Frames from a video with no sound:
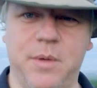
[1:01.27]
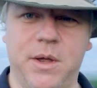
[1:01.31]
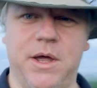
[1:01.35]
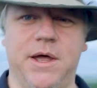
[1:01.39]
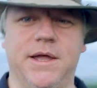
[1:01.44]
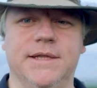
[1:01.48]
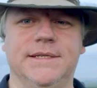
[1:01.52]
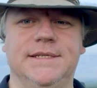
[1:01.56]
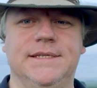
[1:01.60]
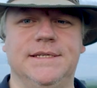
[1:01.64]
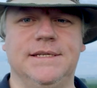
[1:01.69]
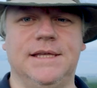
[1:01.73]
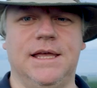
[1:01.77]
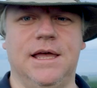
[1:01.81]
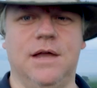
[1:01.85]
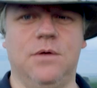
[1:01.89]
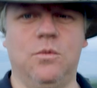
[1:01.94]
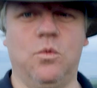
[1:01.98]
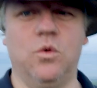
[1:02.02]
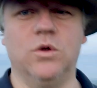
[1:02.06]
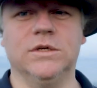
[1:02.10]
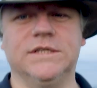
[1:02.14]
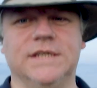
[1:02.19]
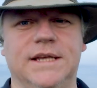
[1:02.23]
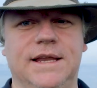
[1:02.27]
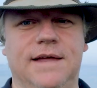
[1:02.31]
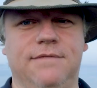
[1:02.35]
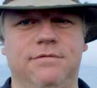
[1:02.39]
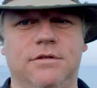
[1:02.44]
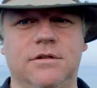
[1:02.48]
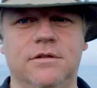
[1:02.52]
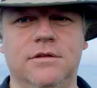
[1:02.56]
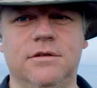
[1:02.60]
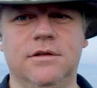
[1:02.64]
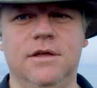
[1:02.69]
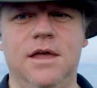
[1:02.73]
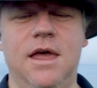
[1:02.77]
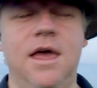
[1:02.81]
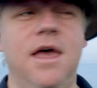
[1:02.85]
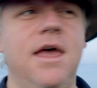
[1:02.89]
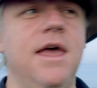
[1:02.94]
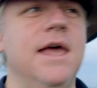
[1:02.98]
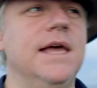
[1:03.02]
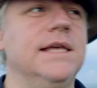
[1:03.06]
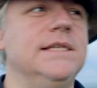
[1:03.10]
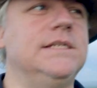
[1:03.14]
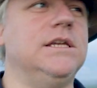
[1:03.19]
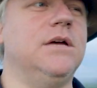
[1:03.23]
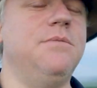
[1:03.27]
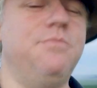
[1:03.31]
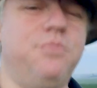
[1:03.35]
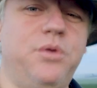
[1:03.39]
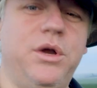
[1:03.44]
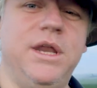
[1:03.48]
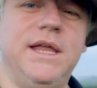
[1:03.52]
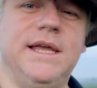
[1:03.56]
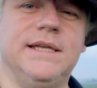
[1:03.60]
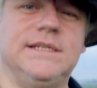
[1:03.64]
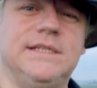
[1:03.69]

birds at water level. So I'm pretty